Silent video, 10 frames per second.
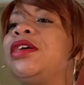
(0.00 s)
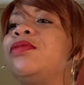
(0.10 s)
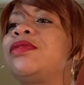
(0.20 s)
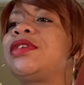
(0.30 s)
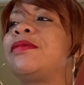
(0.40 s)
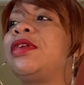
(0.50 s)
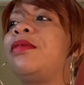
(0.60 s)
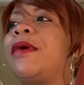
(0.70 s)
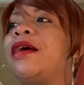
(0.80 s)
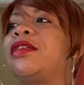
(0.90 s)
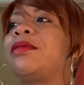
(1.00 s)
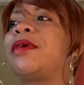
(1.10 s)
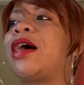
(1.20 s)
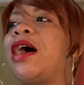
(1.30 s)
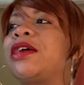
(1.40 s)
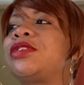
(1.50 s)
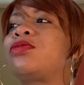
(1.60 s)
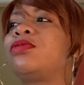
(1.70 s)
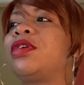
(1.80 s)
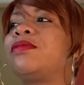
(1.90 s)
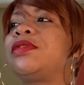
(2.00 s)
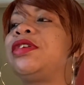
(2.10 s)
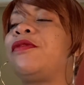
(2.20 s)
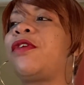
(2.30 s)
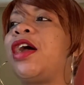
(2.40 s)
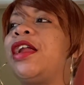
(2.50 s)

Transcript: It was something about them in high school that was different.